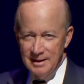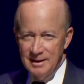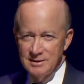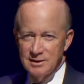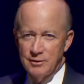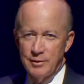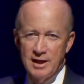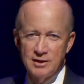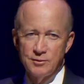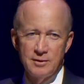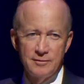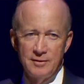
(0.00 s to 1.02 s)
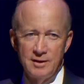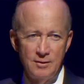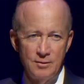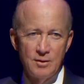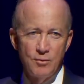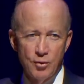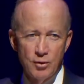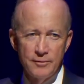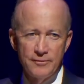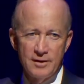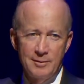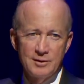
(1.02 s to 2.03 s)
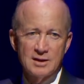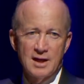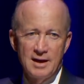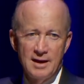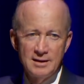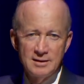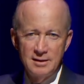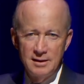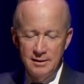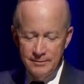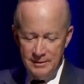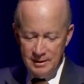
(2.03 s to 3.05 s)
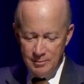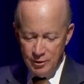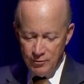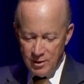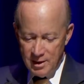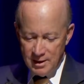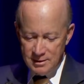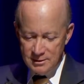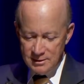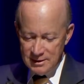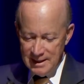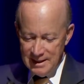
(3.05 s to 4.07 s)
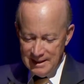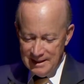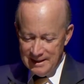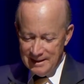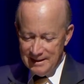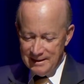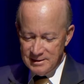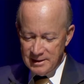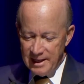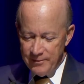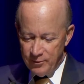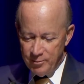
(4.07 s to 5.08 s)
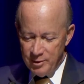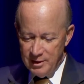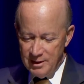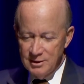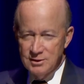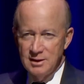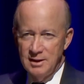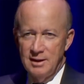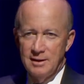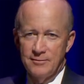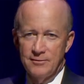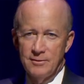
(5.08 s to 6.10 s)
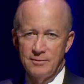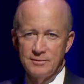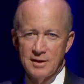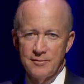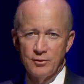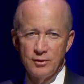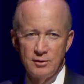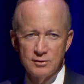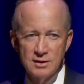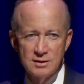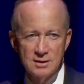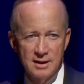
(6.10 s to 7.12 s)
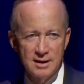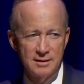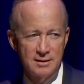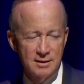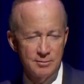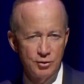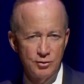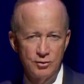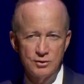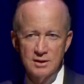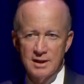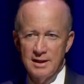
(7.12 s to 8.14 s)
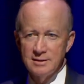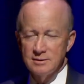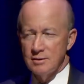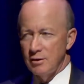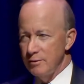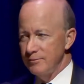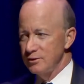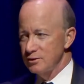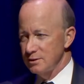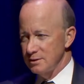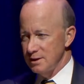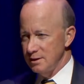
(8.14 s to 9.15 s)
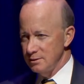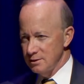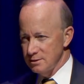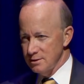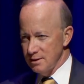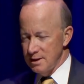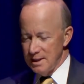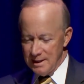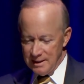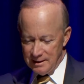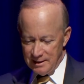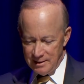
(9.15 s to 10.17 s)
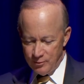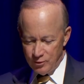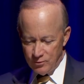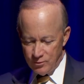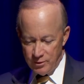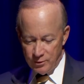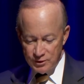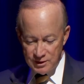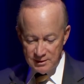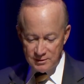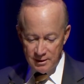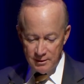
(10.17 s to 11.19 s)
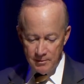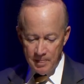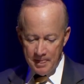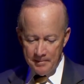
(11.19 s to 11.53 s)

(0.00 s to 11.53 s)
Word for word: He's a graduate of the world-famous IIT in Madras, a Stanford PhD, and for several years has led the Computer Science and Artificial Intelligence Laboratory, or CSAIL,